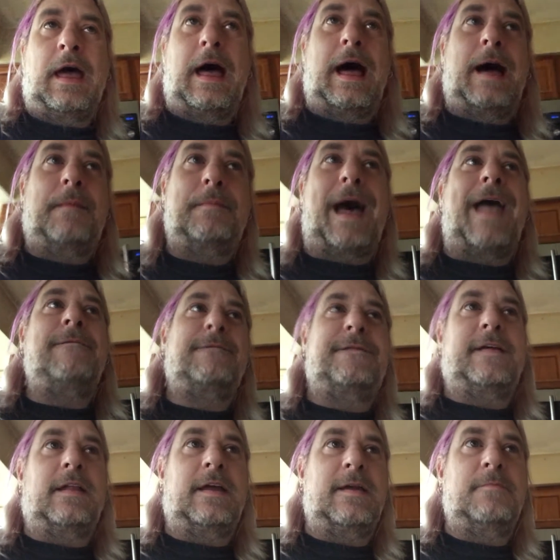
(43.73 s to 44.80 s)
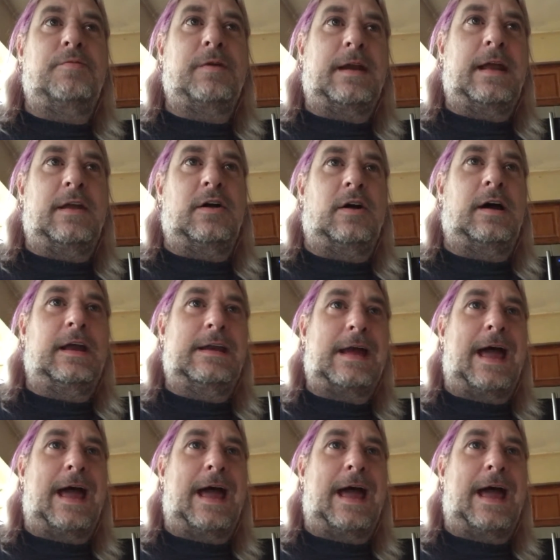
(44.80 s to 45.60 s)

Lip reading: I'm feeling pretty good.